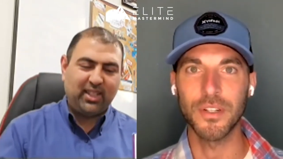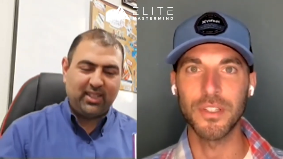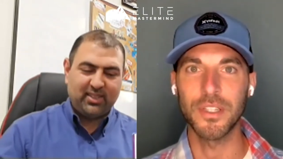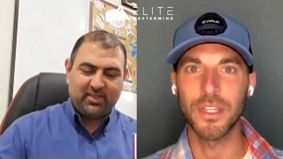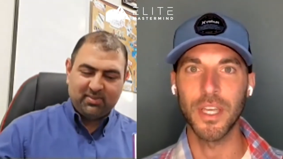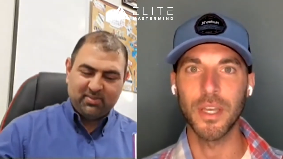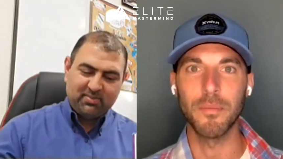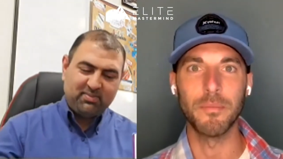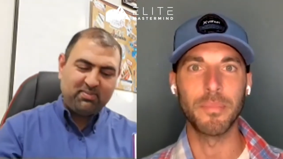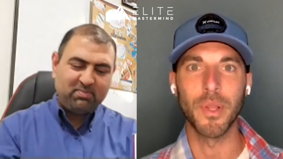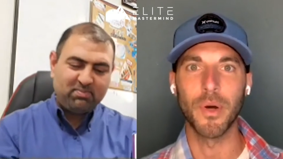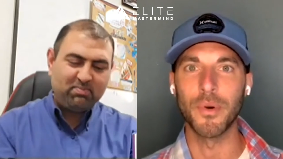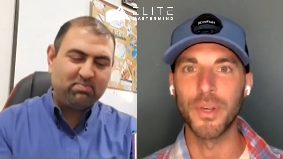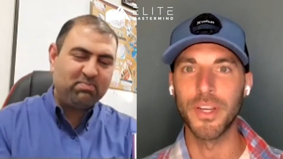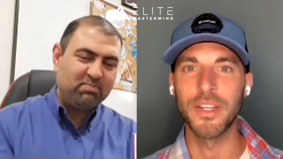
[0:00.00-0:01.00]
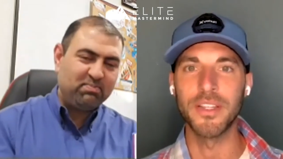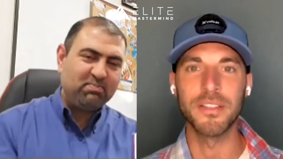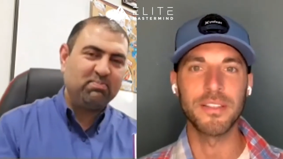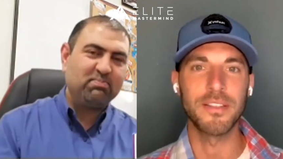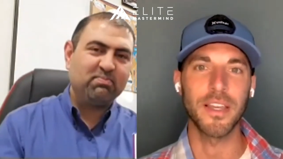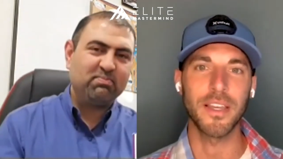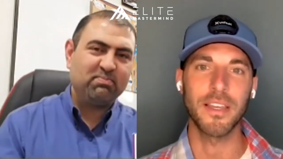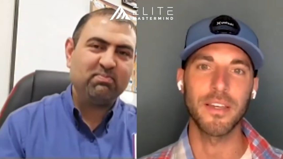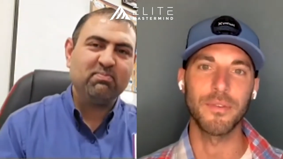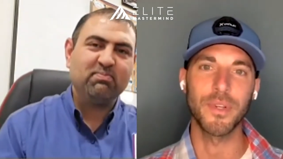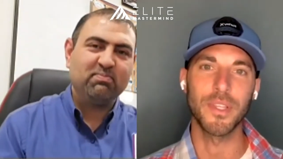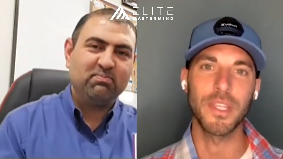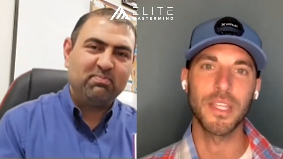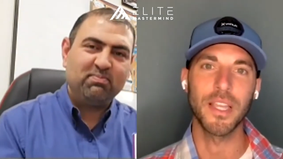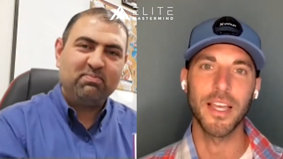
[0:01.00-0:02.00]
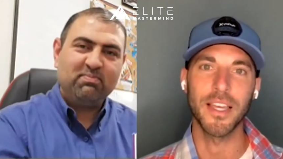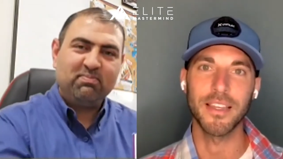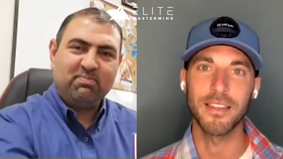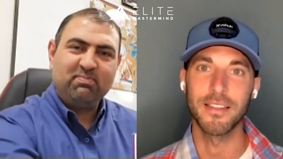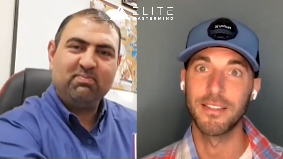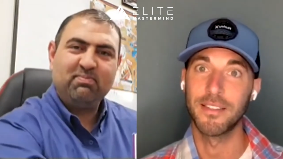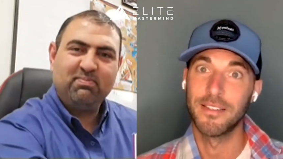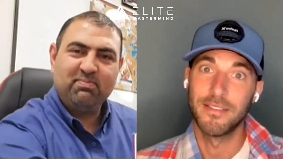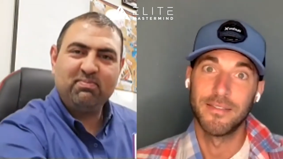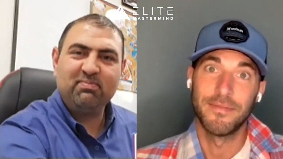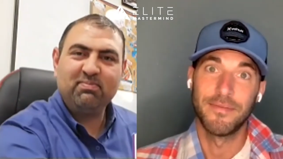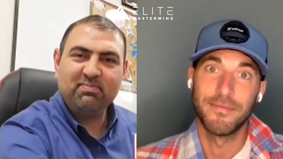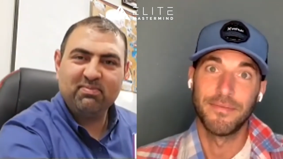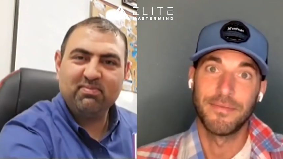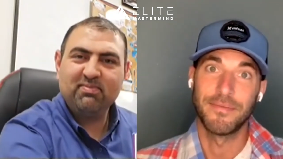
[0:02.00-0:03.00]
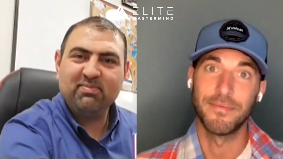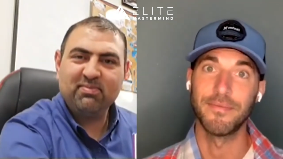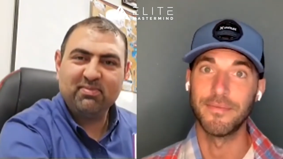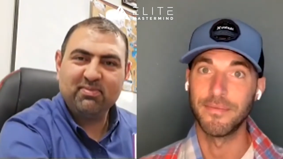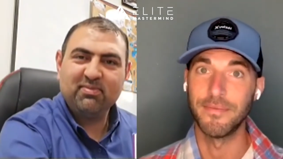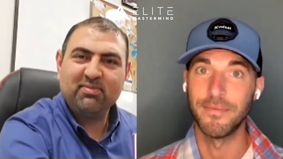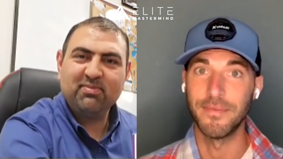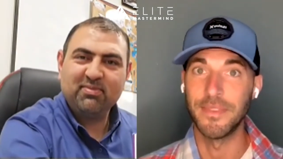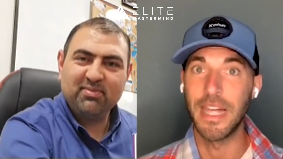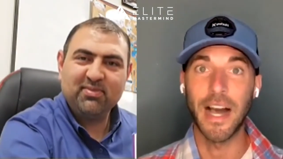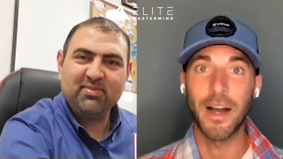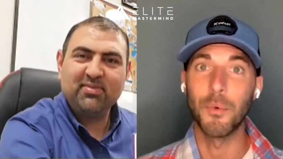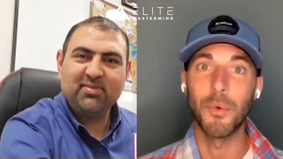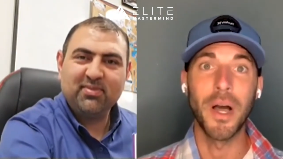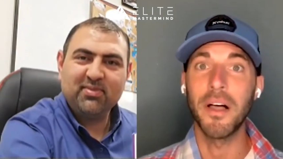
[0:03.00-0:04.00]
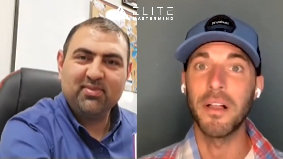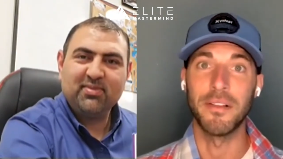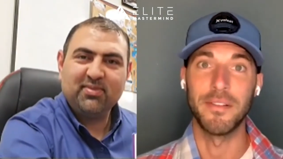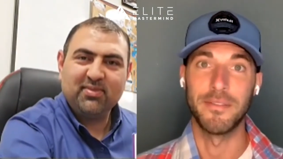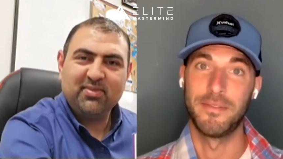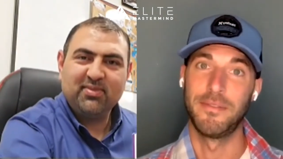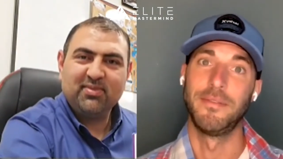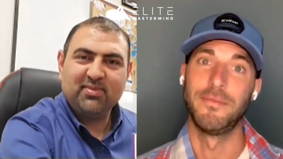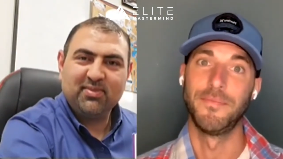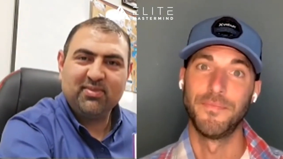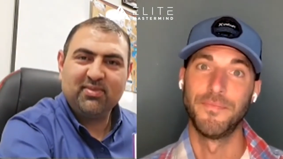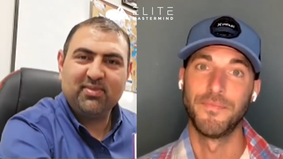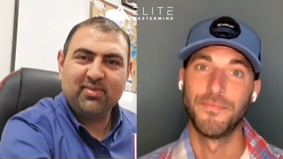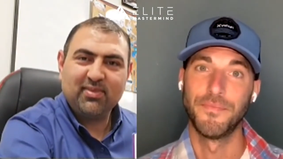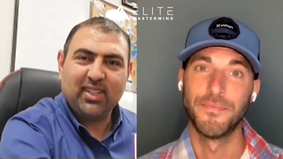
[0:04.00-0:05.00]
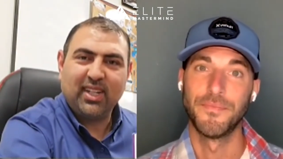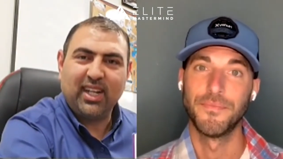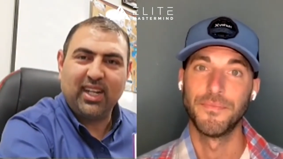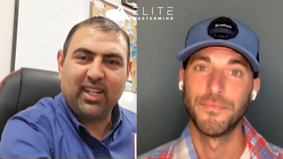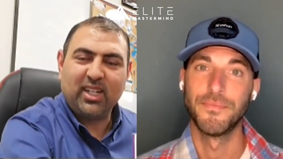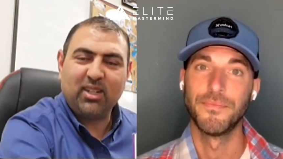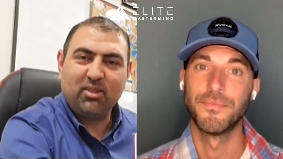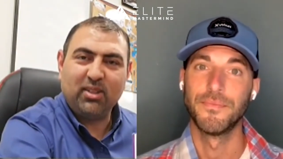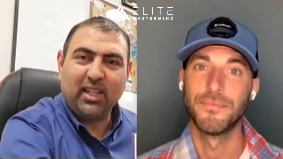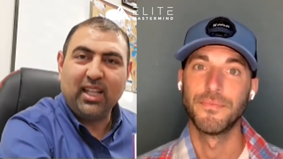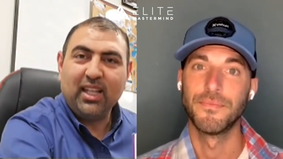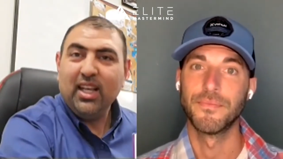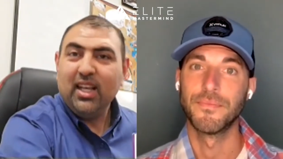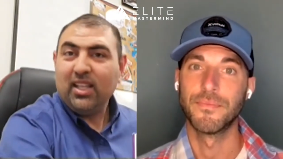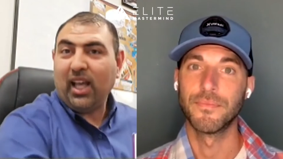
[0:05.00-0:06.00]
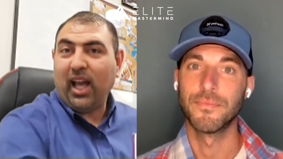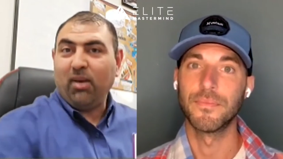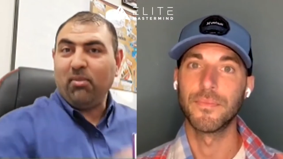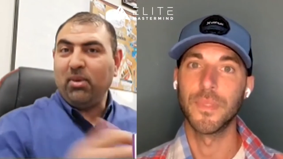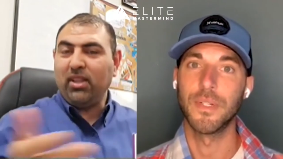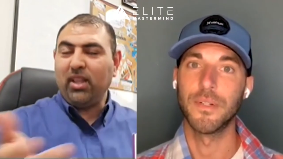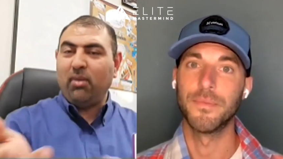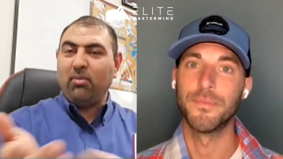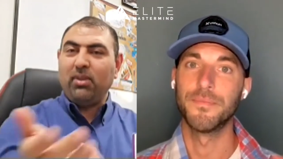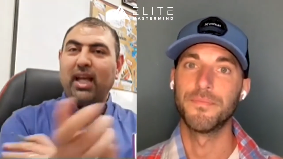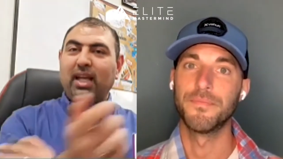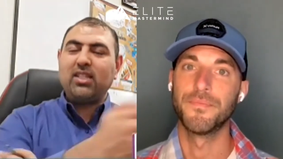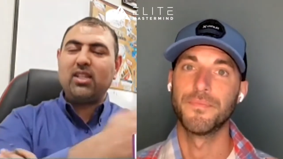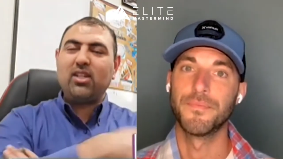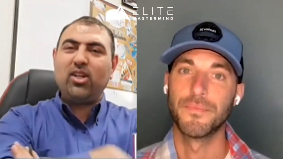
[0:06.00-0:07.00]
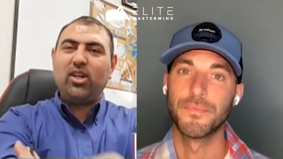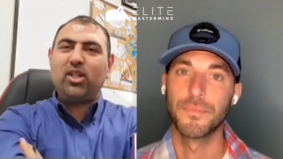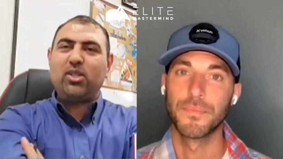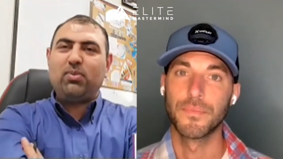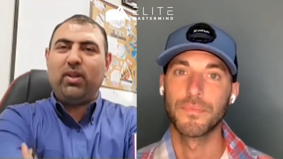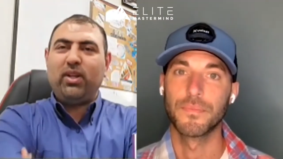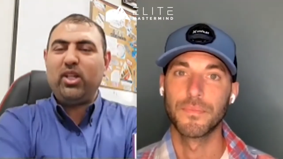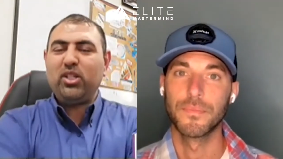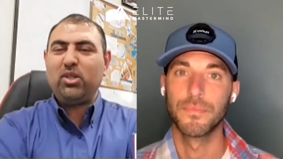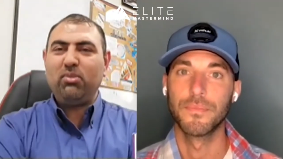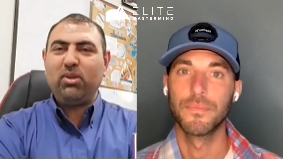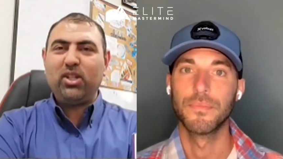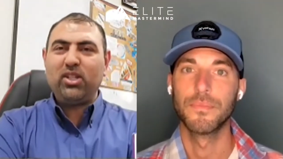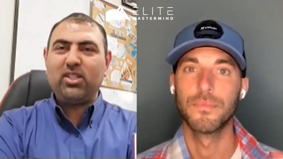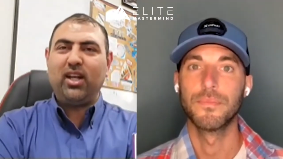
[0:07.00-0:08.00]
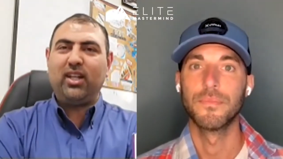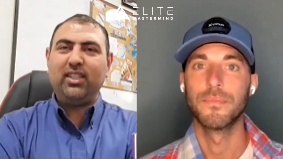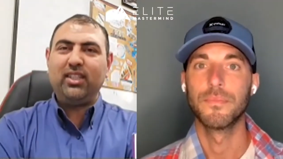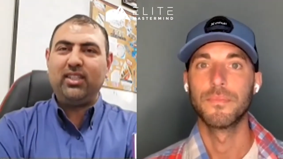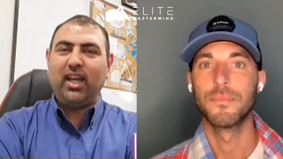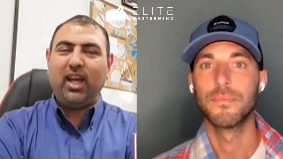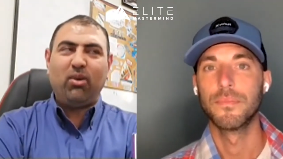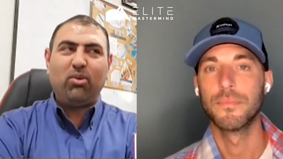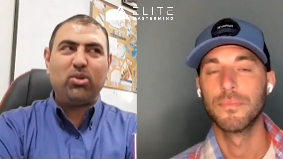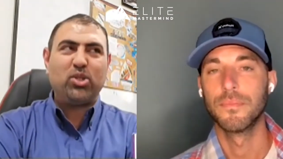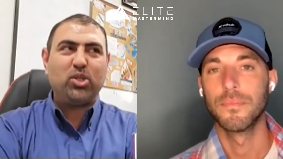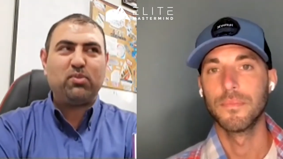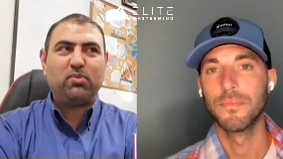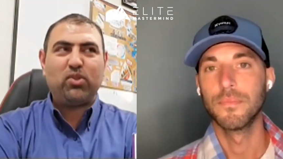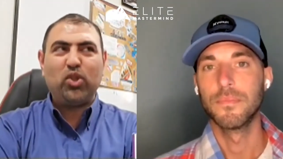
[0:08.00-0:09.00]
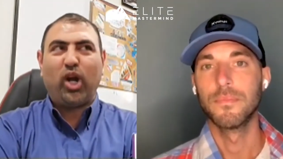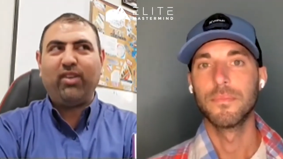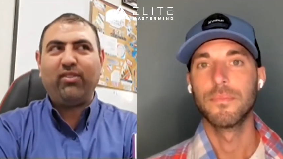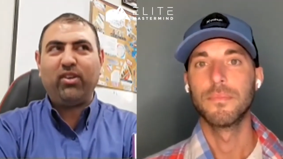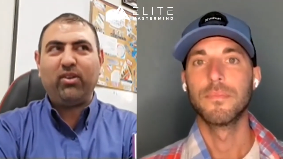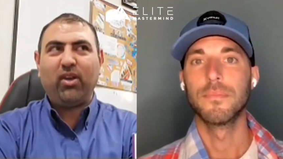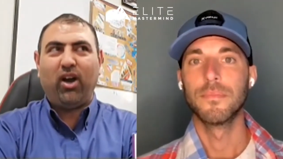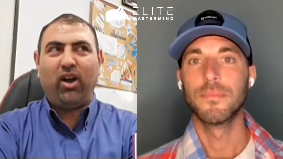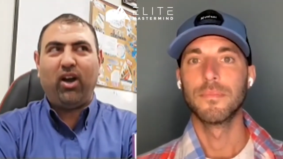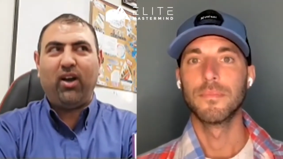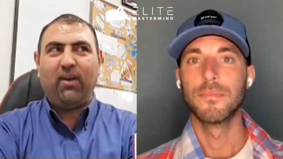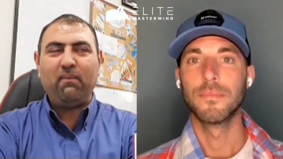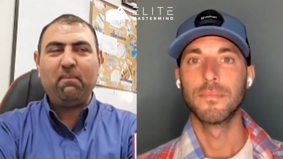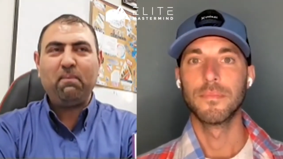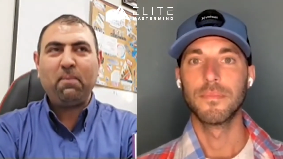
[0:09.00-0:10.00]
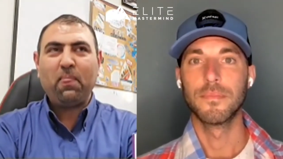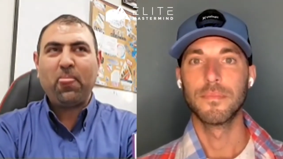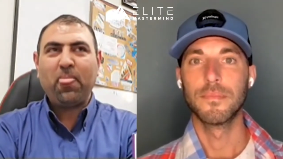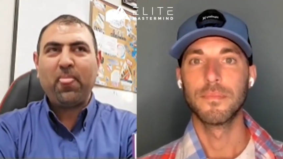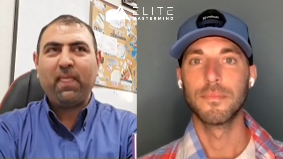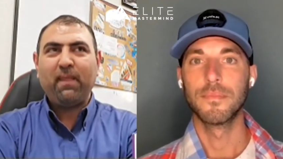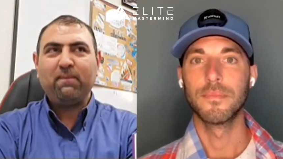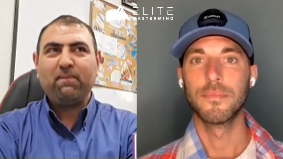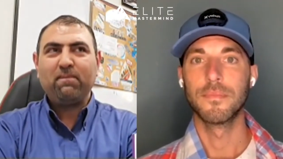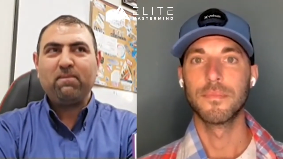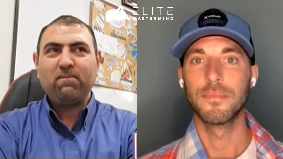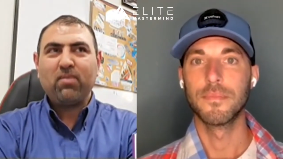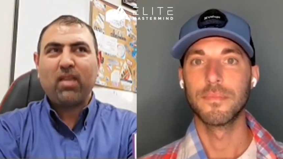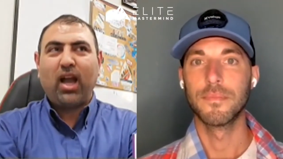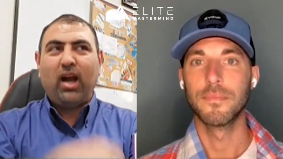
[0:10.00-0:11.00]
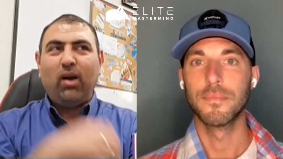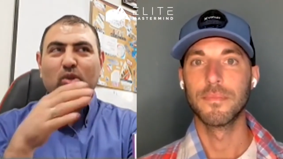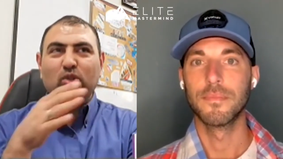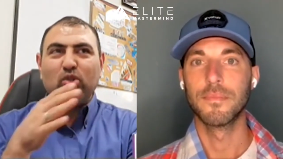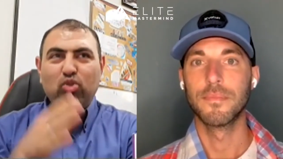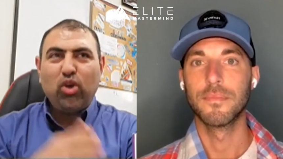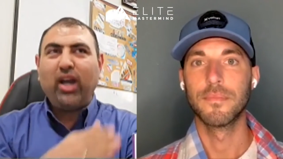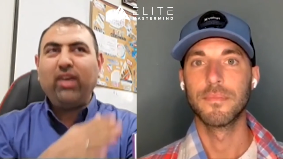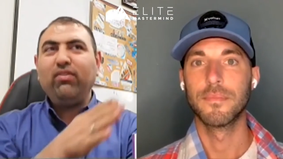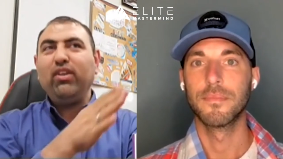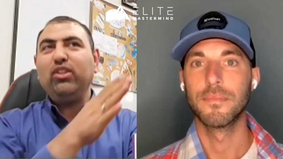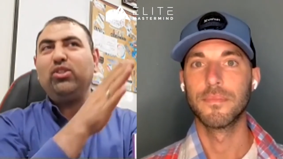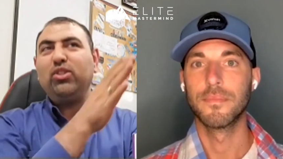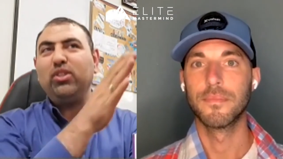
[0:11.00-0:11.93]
Speaker 1: to get bloated and sick and really like not well. I agree with that.
Speaker 2: I mean, I mean that's a good explanation because the other day I was just driving. Uh, I was driving to